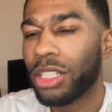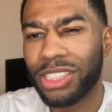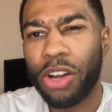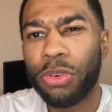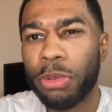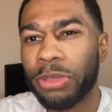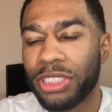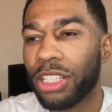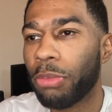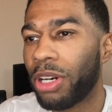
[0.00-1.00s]
Because I remember
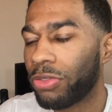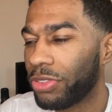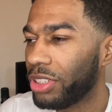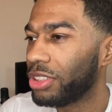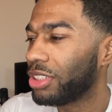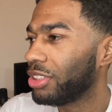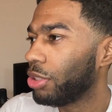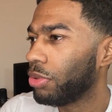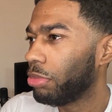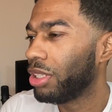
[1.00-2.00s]
telling my friends, because they
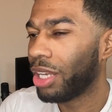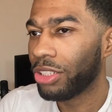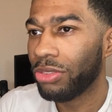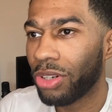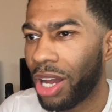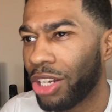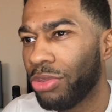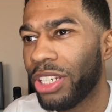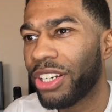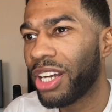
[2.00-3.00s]
would be like, you know, how do you
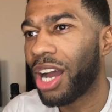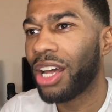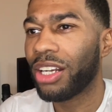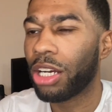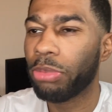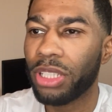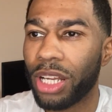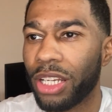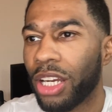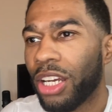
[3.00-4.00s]
hear God? And I'll be
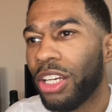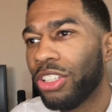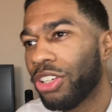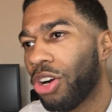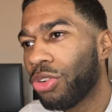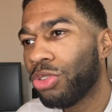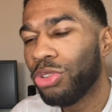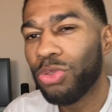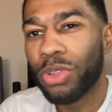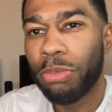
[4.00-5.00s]
like, yo, do
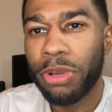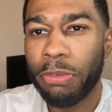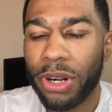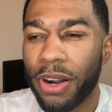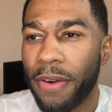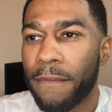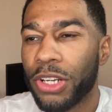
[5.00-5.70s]
you remember?